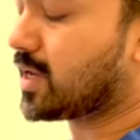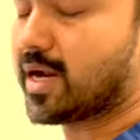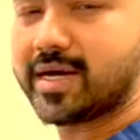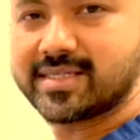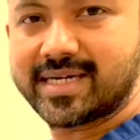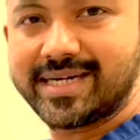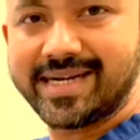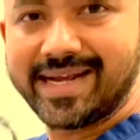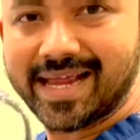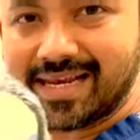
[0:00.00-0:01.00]
It is a
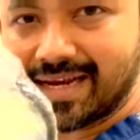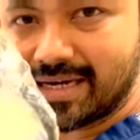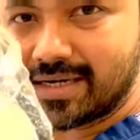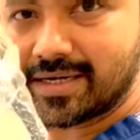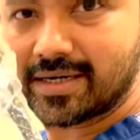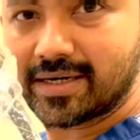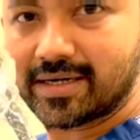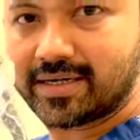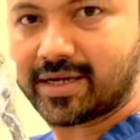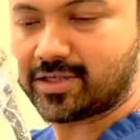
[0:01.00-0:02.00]
delicate
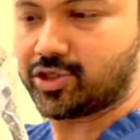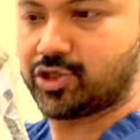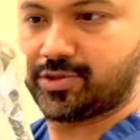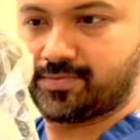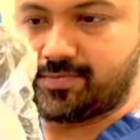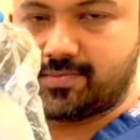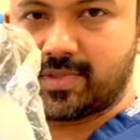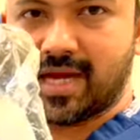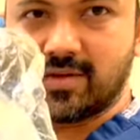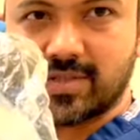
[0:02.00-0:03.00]
touch.
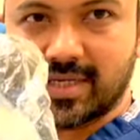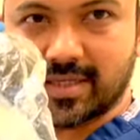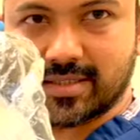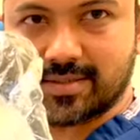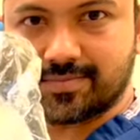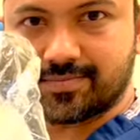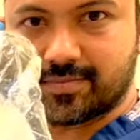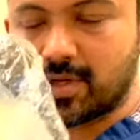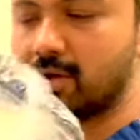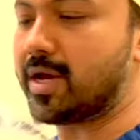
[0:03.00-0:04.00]
Can you see this?
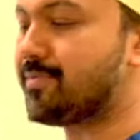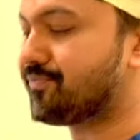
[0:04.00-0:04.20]
Okay?